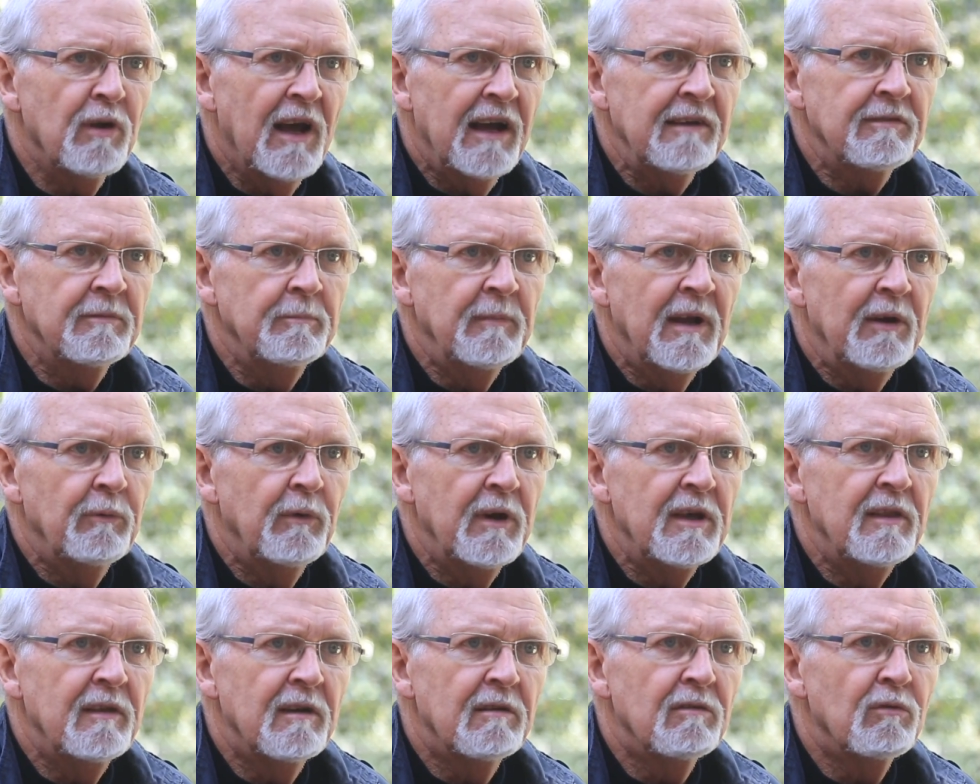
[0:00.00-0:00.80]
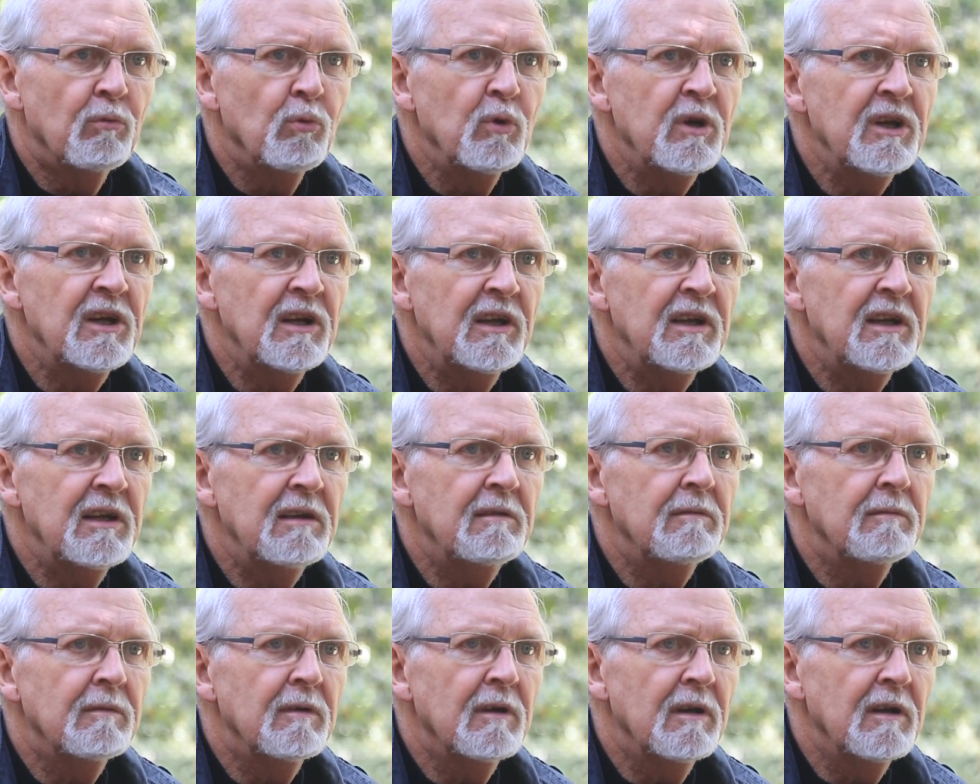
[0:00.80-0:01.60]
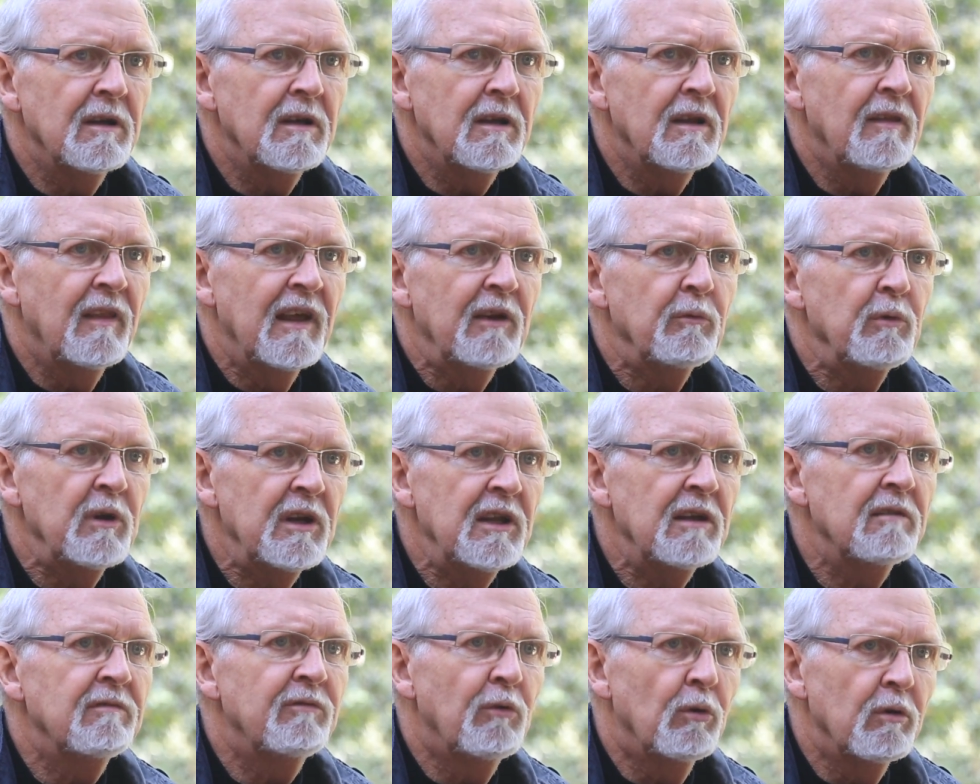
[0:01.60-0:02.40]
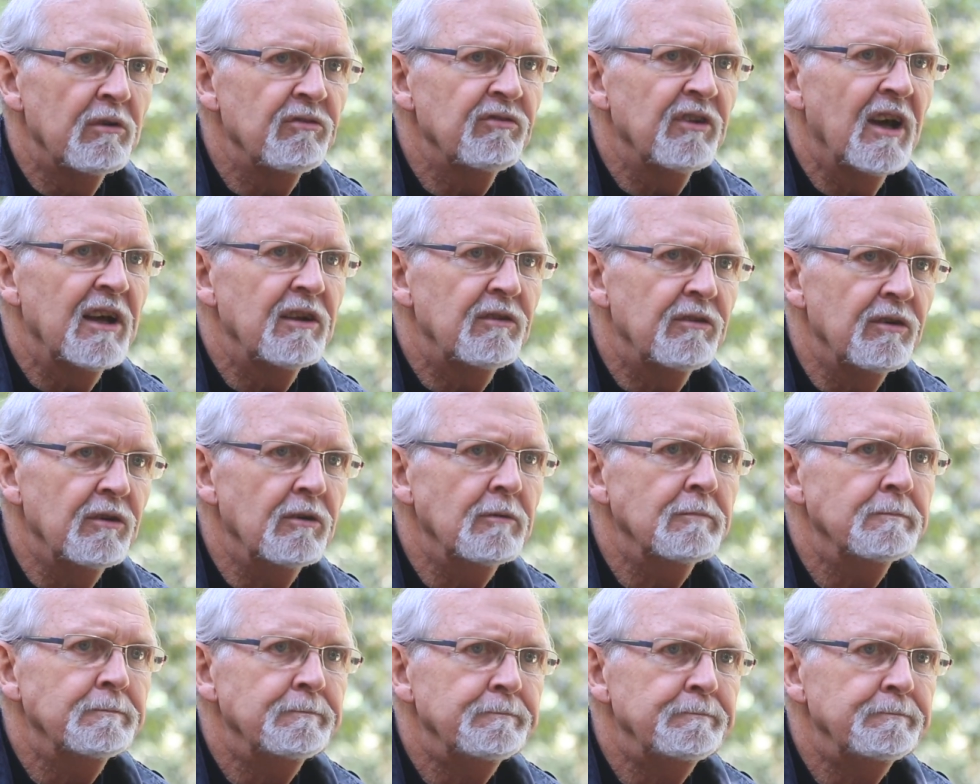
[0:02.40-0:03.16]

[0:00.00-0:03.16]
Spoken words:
tracks them that way. They really enforce that too.